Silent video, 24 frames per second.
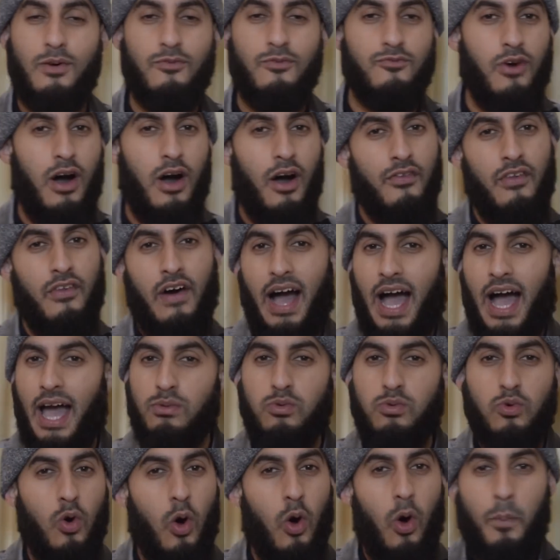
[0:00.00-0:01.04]
but rather I
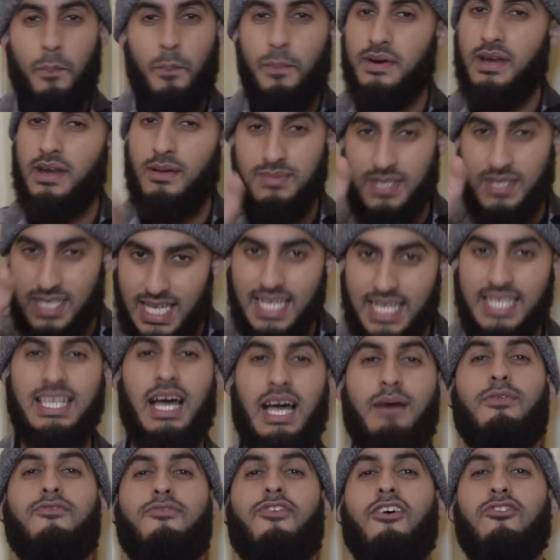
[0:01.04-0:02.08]
will open up the
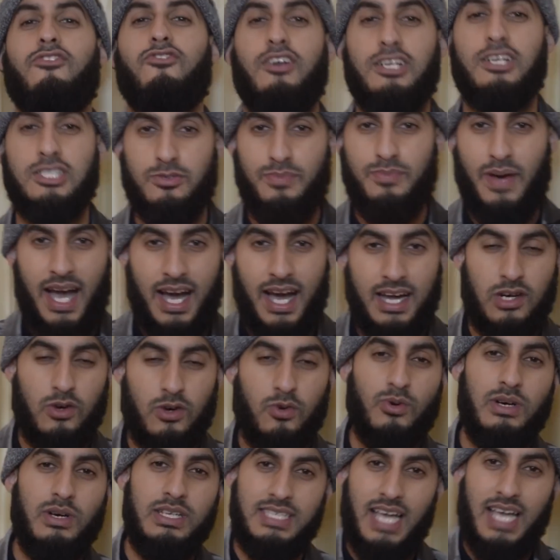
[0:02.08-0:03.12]
kitab of Allah
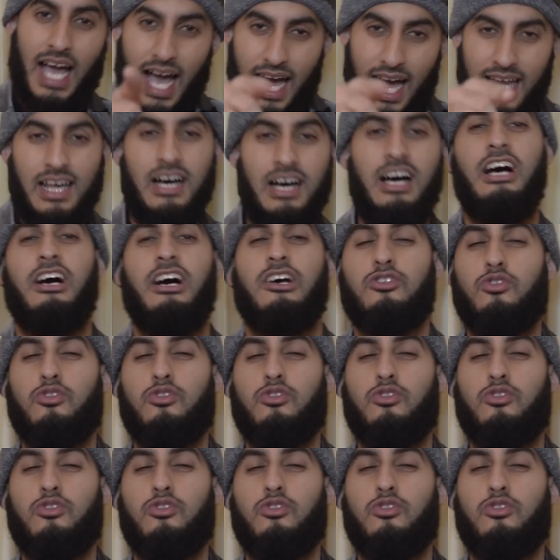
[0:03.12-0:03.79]
subhanahu wa ta'ala,